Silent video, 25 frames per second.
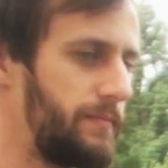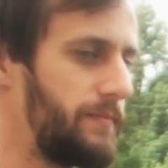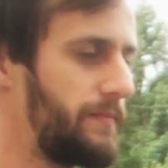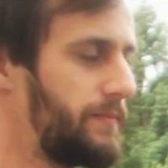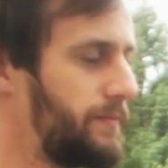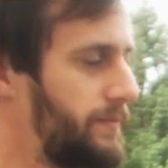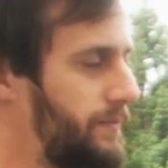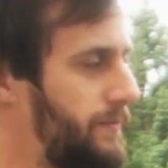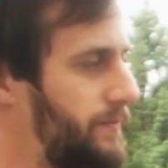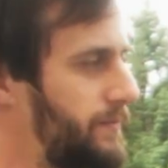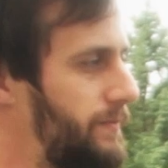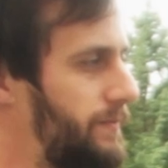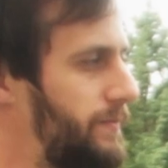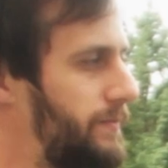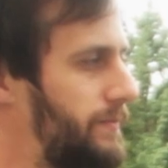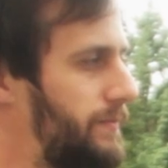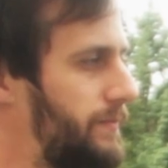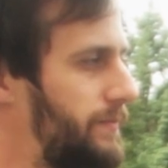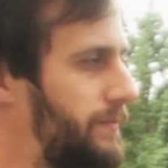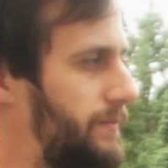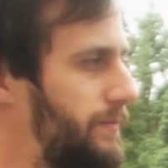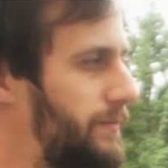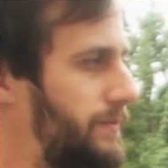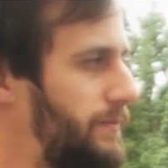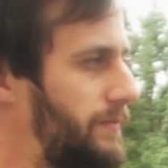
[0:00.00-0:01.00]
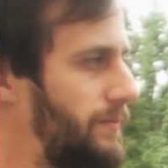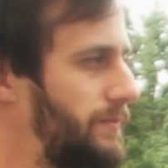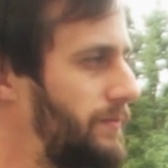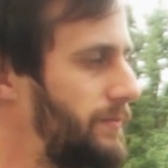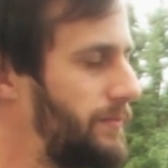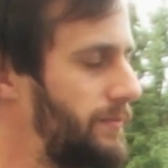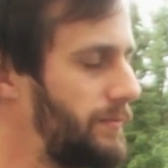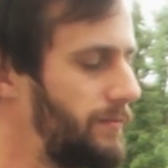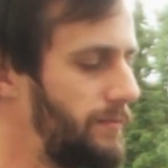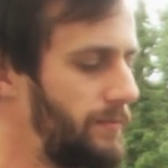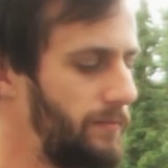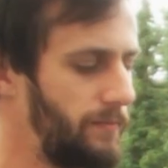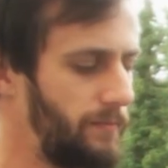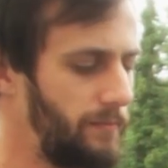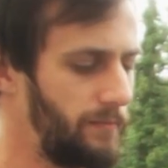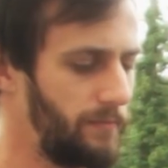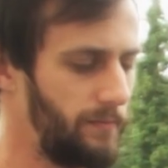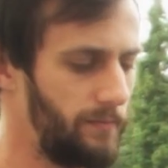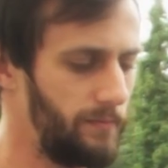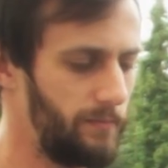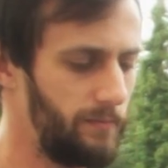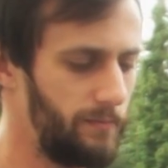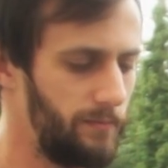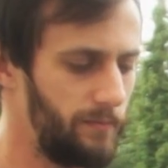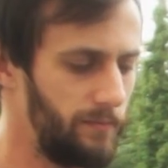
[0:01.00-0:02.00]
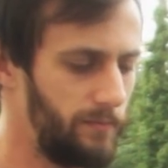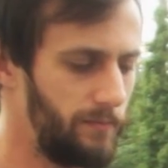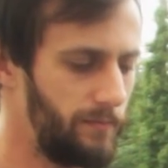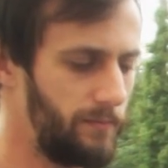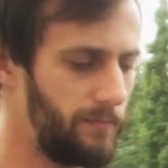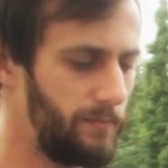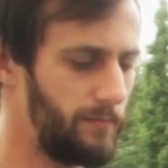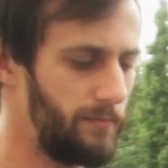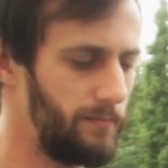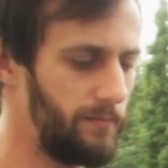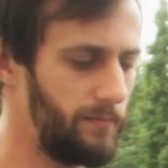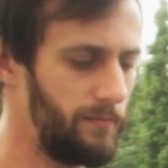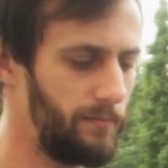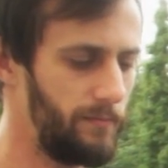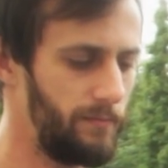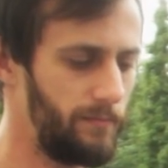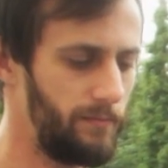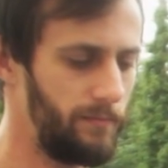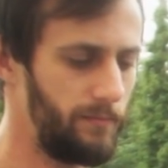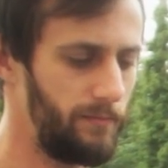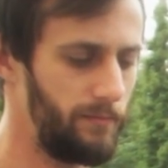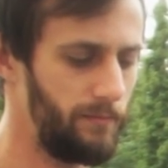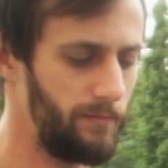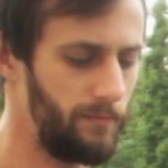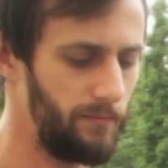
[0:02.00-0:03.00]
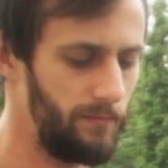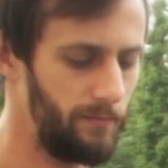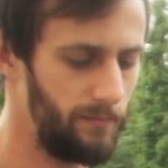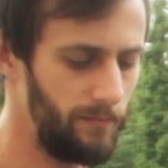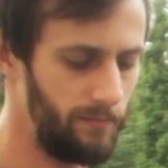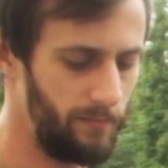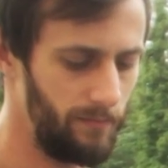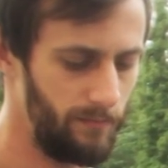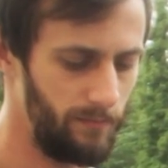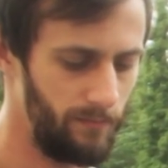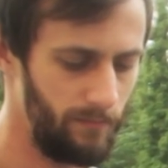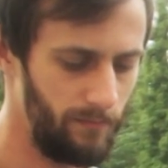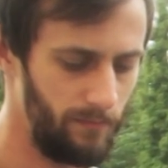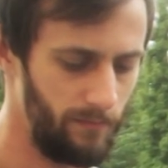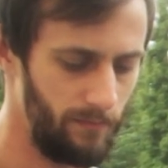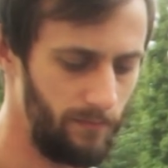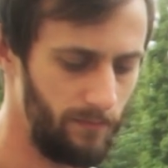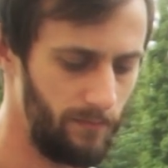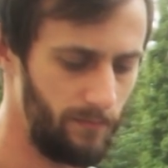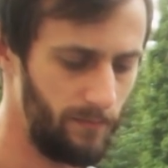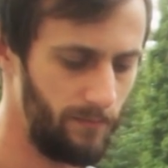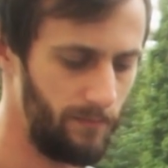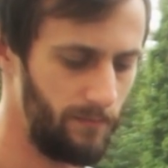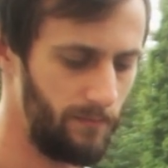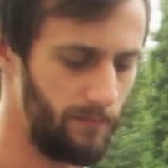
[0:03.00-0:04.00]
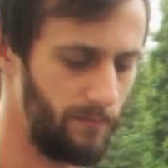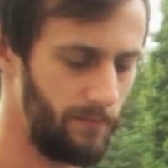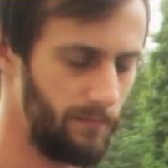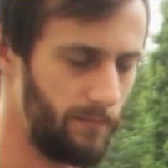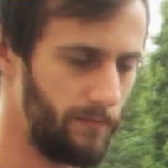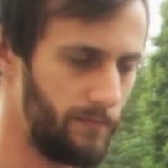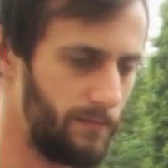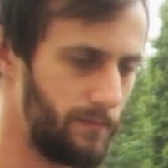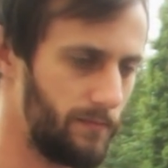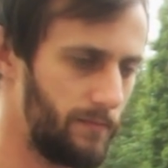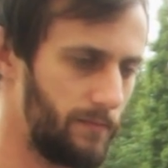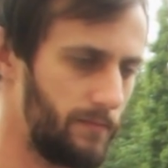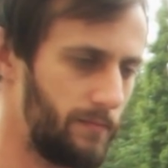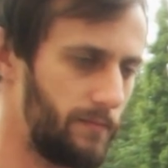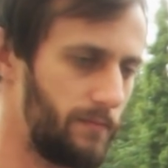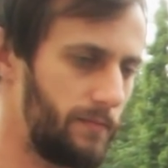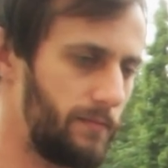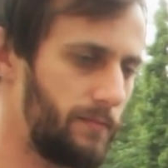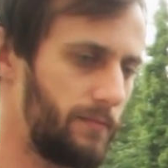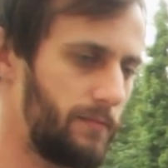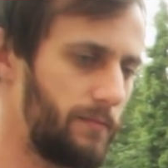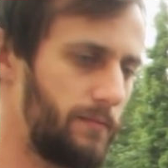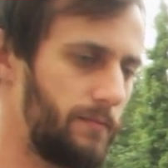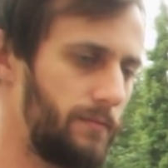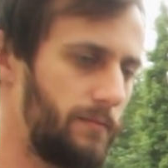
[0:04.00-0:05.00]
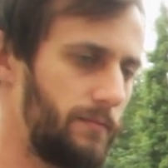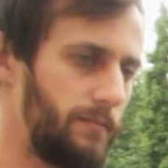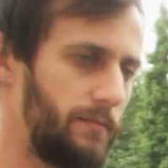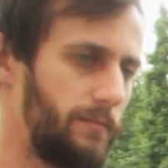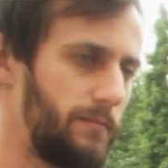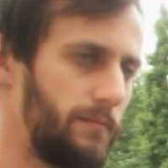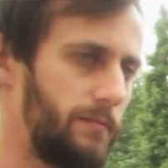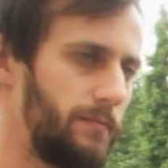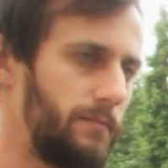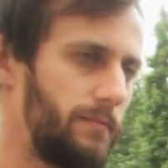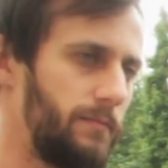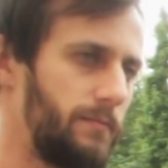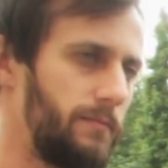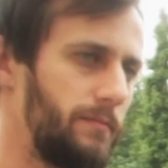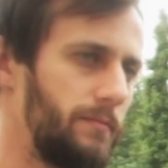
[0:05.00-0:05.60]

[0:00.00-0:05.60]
(silent)